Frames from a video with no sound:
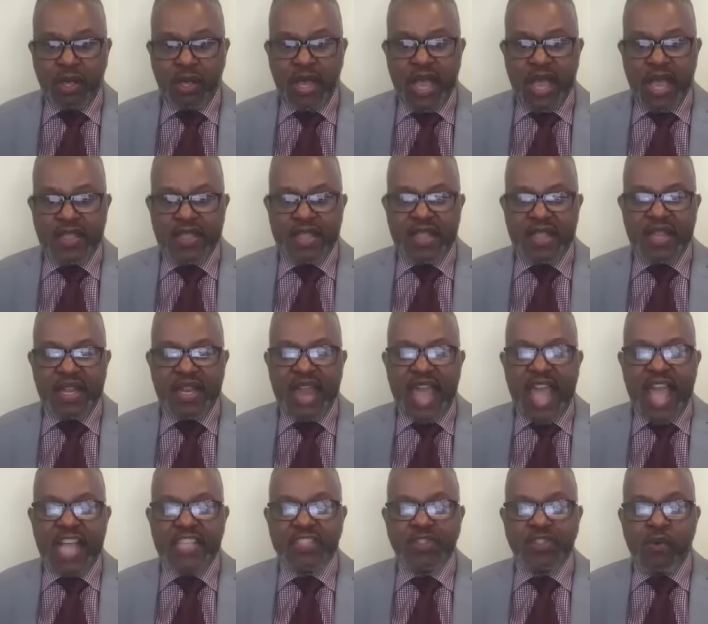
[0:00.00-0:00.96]
And then the
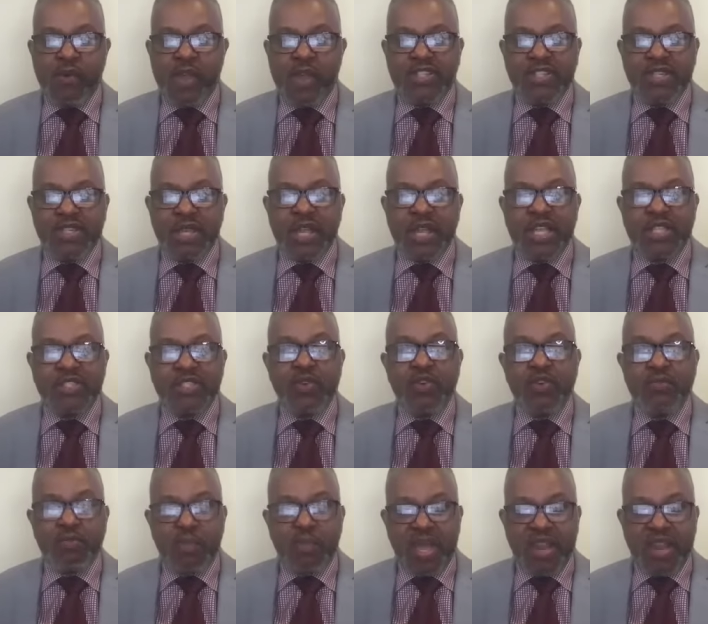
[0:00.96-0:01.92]
last question is
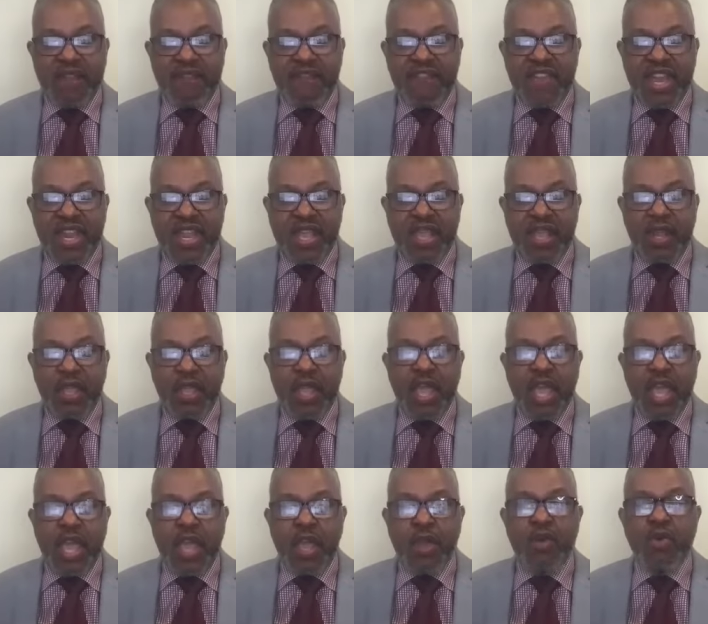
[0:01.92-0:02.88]
who benefited
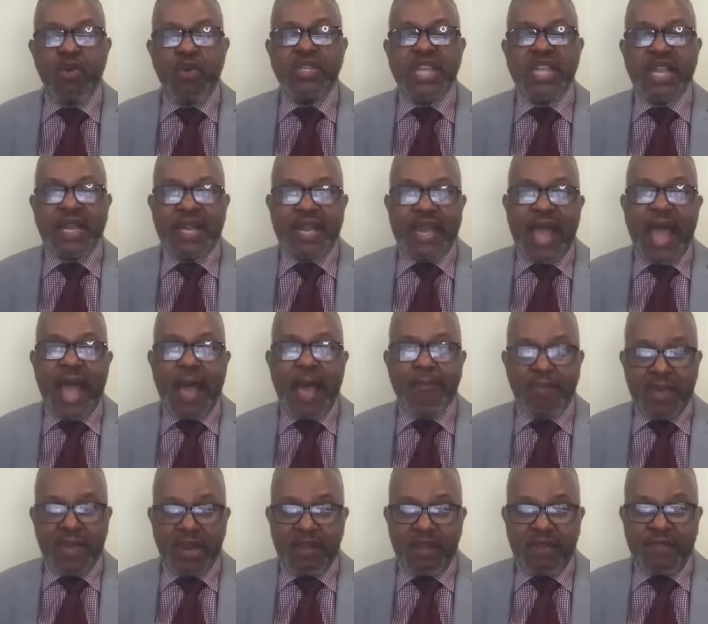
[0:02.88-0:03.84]
and who did
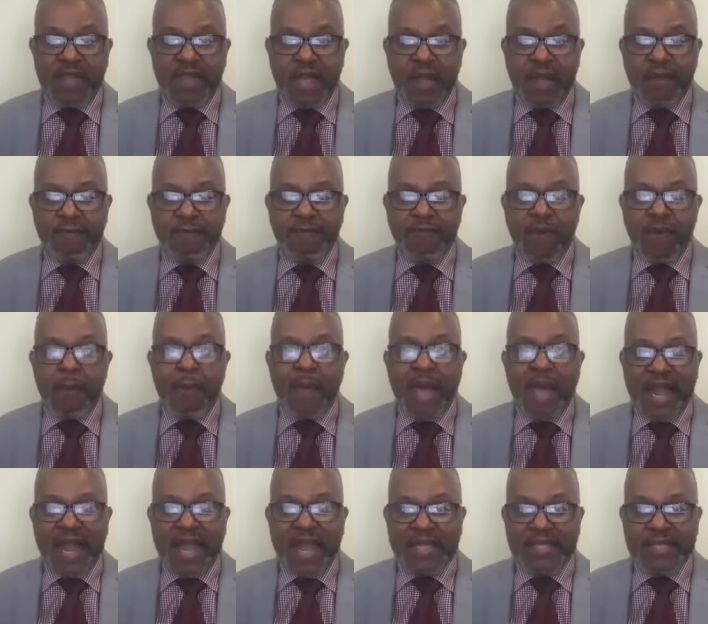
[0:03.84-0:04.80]
not benefit from
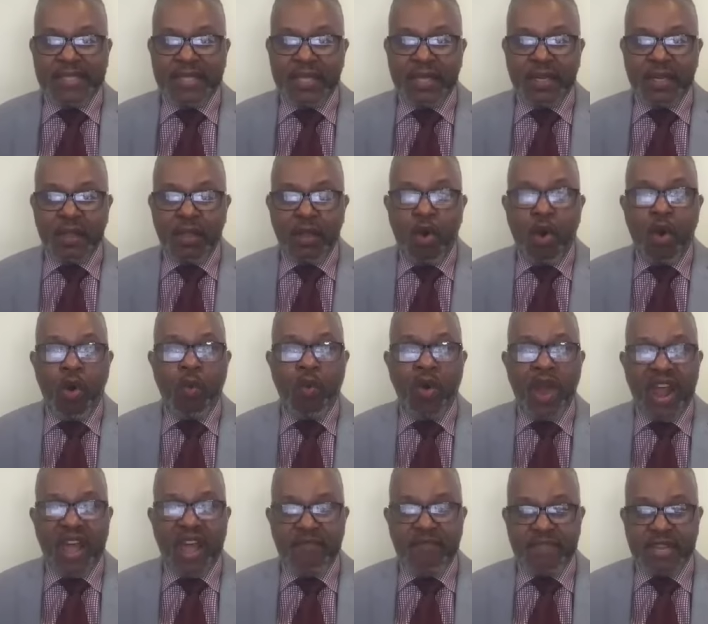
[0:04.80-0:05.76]
my lesson or
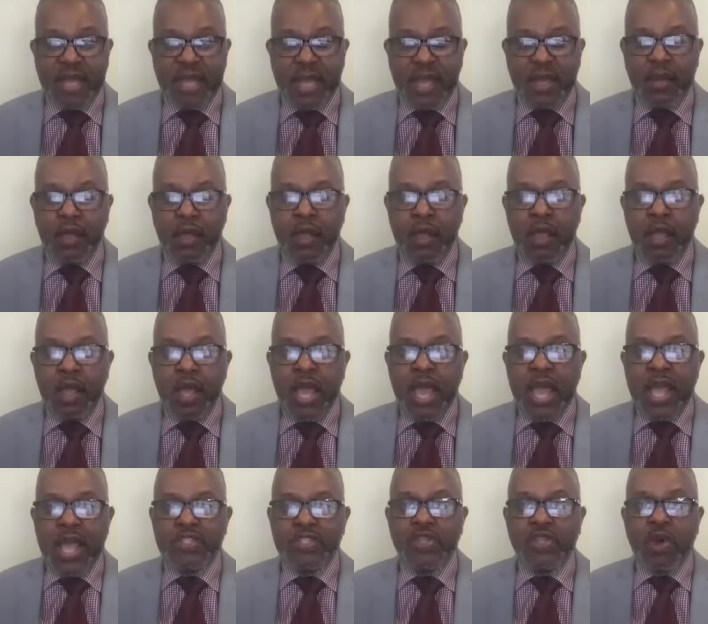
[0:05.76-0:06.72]
what I've done.
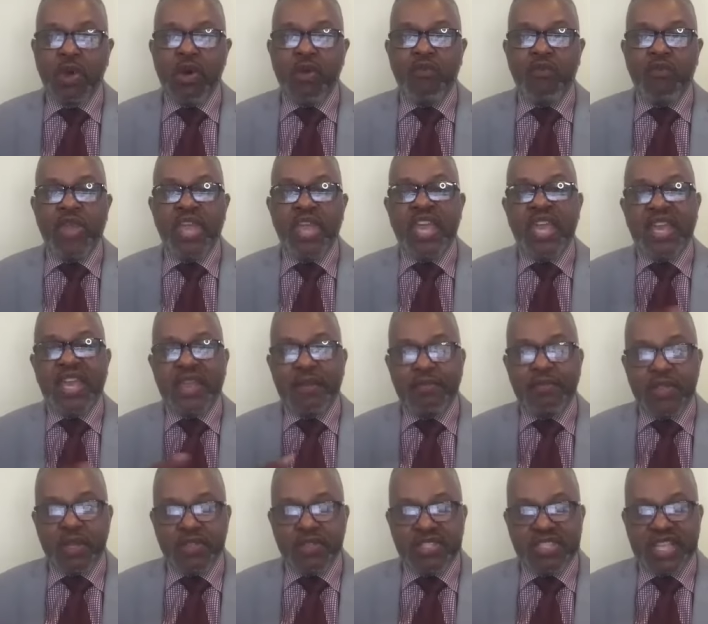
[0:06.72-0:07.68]
And so if we can
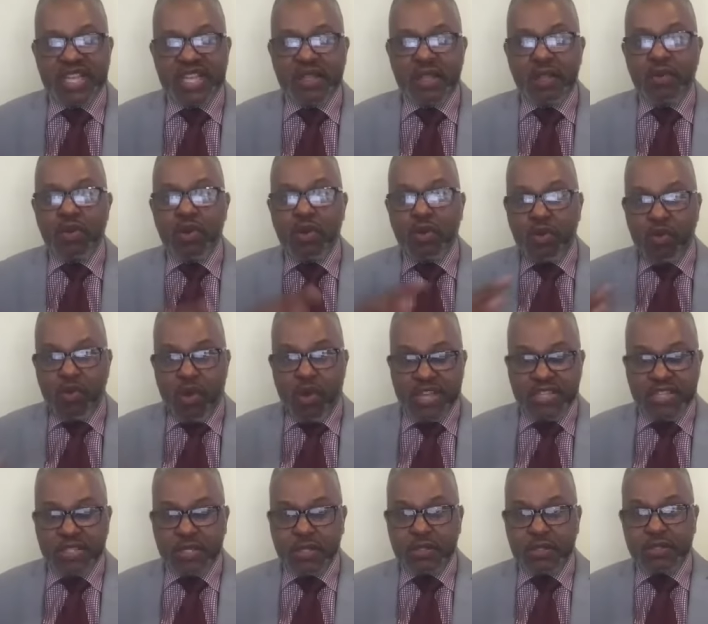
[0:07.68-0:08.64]
keep those cyclical
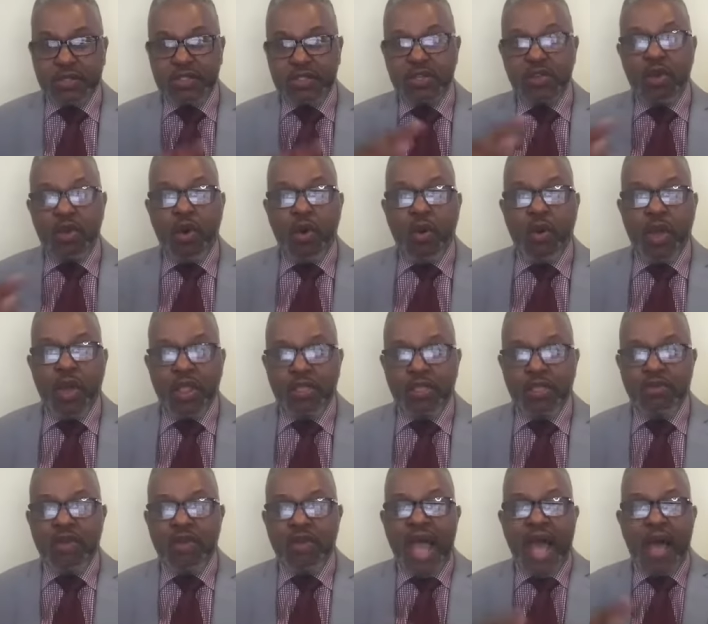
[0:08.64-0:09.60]
questions going
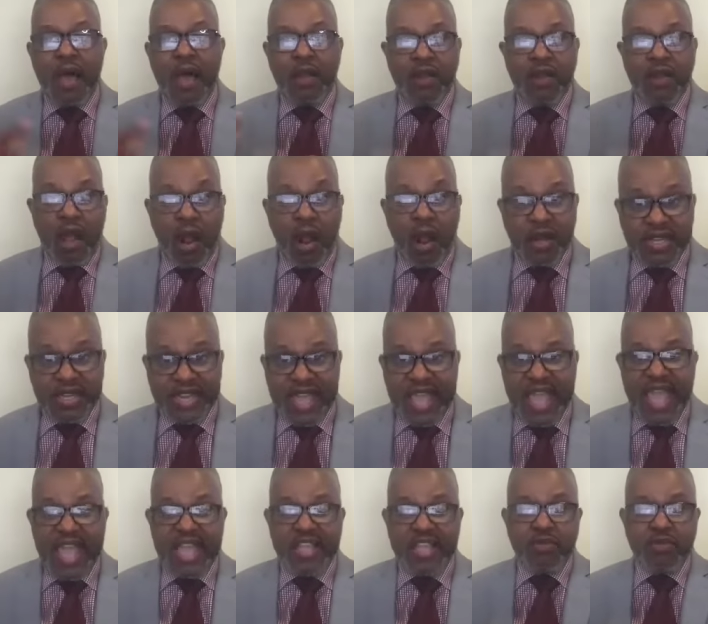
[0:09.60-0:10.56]
throughout our
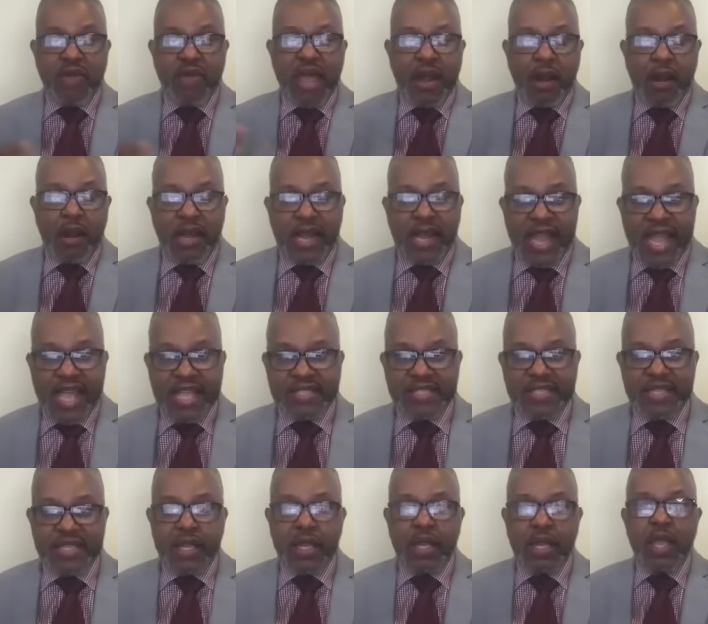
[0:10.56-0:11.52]
day, throughout our
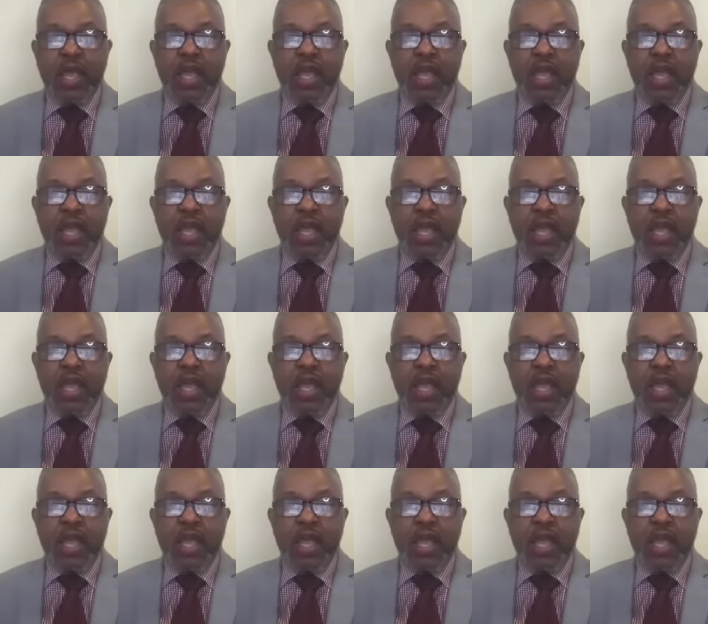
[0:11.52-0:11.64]
lesson,